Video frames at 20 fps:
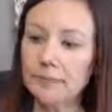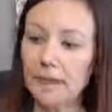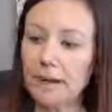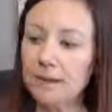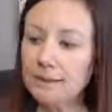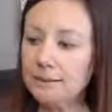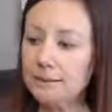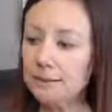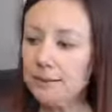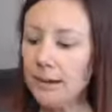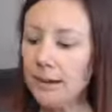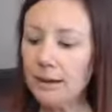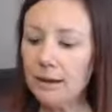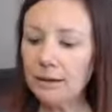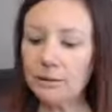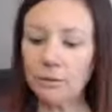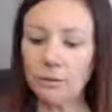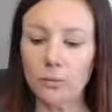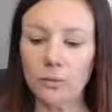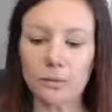Okay, so I
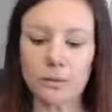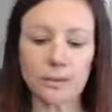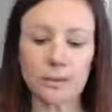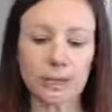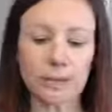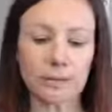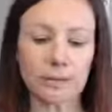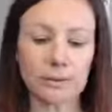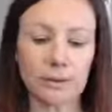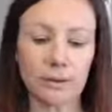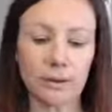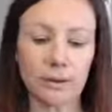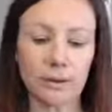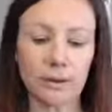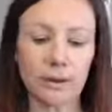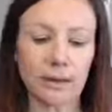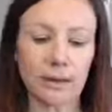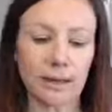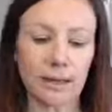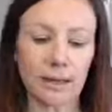added the witch
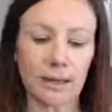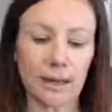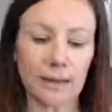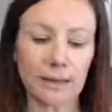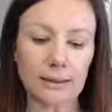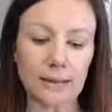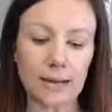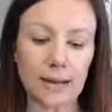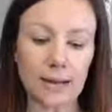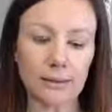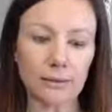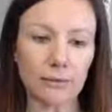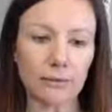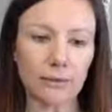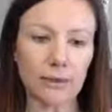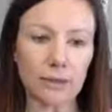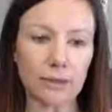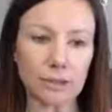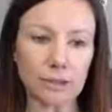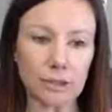hazel and the aloe
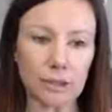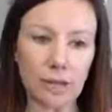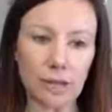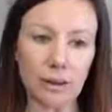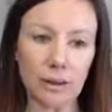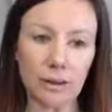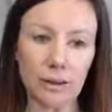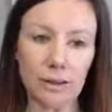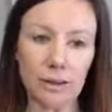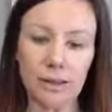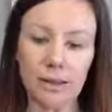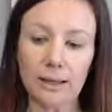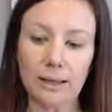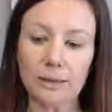vera gel.